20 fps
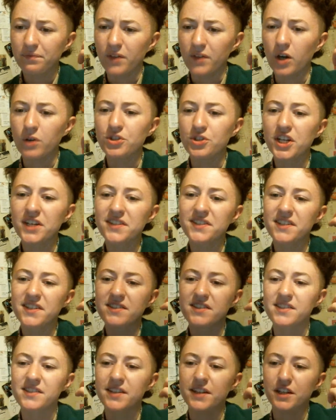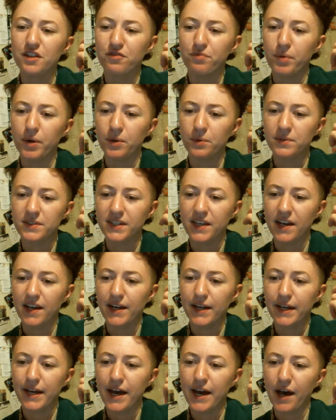Jace is the City of Bones
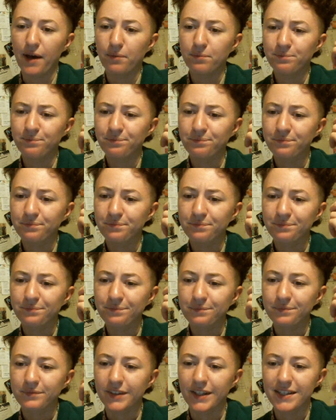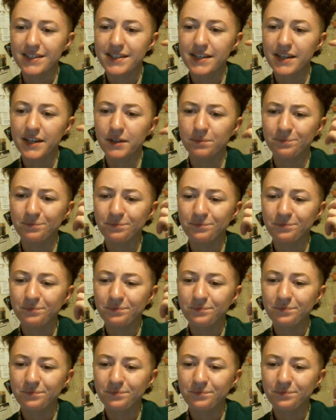guy. Yeah, that's him.